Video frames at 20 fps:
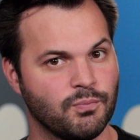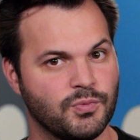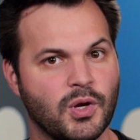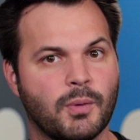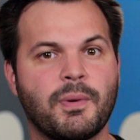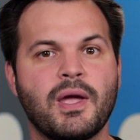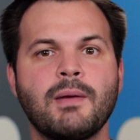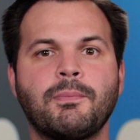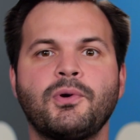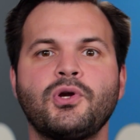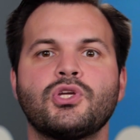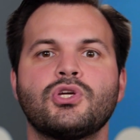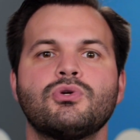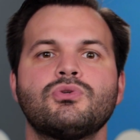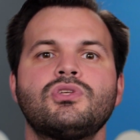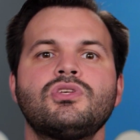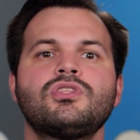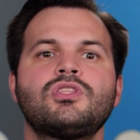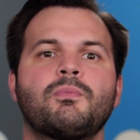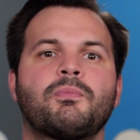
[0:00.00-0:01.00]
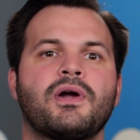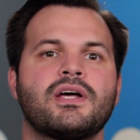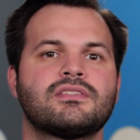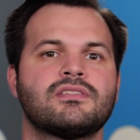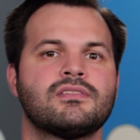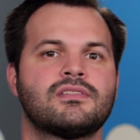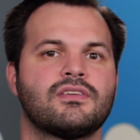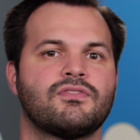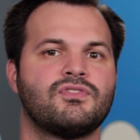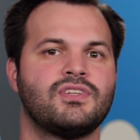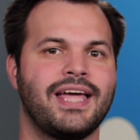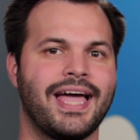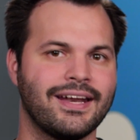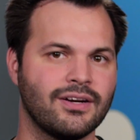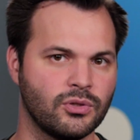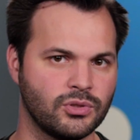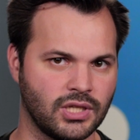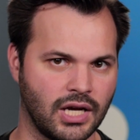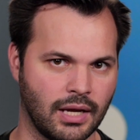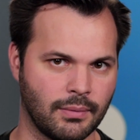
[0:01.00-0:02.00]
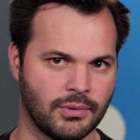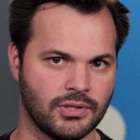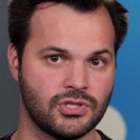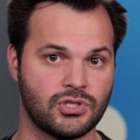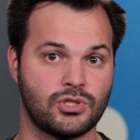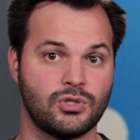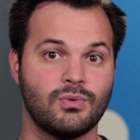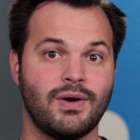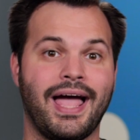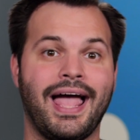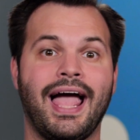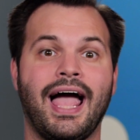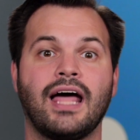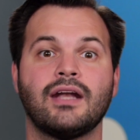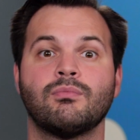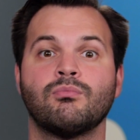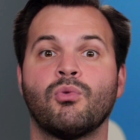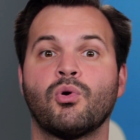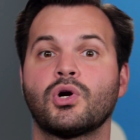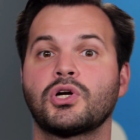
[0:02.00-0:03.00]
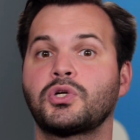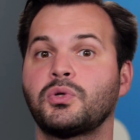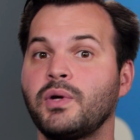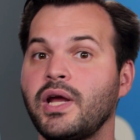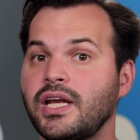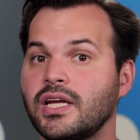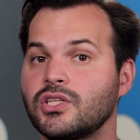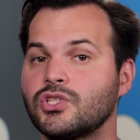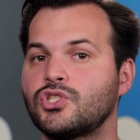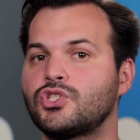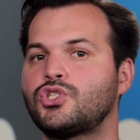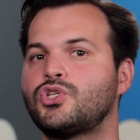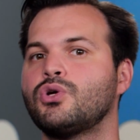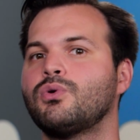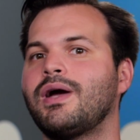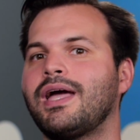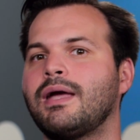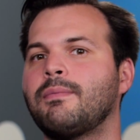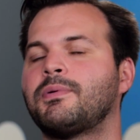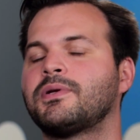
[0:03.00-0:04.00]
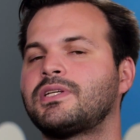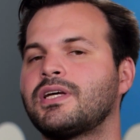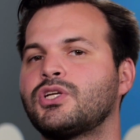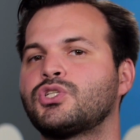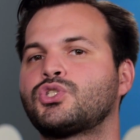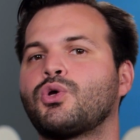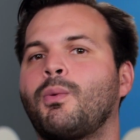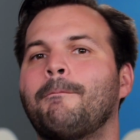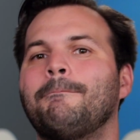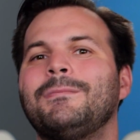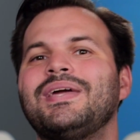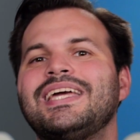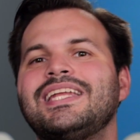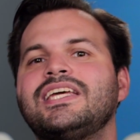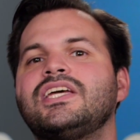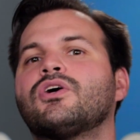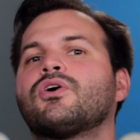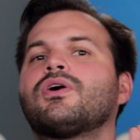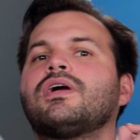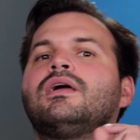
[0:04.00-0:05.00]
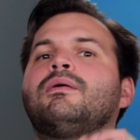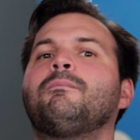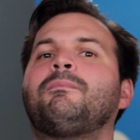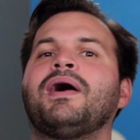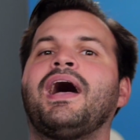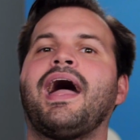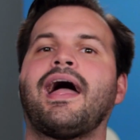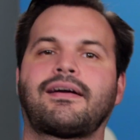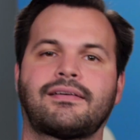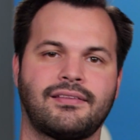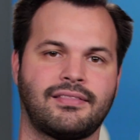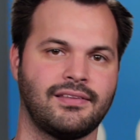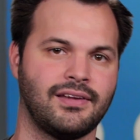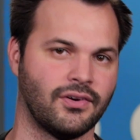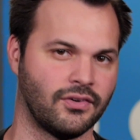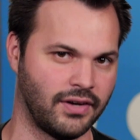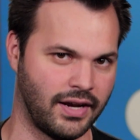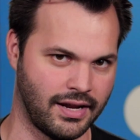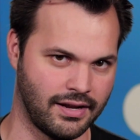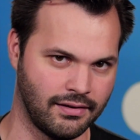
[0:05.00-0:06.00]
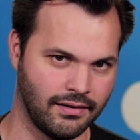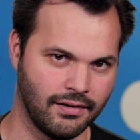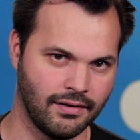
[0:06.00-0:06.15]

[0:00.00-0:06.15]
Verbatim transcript: Their paper uses the presence of nanodiamonds to add more credence to a potential meteor impact theory.